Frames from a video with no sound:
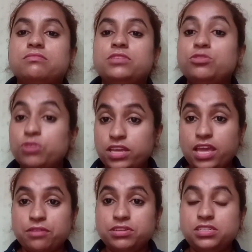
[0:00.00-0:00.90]
you know a
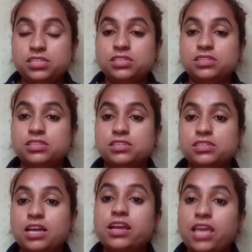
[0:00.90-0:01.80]
carrot?
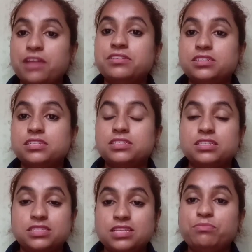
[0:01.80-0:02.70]
A carrot is
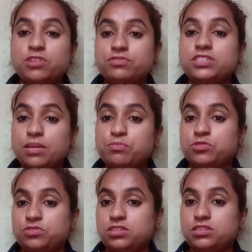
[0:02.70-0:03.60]
an example of a
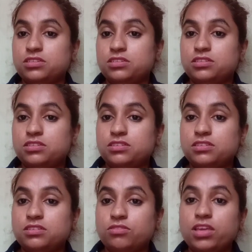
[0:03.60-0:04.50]
taproot.
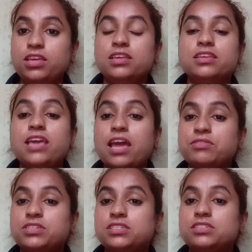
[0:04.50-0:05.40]
Okay.
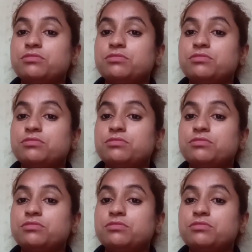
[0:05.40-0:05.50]
Carrot,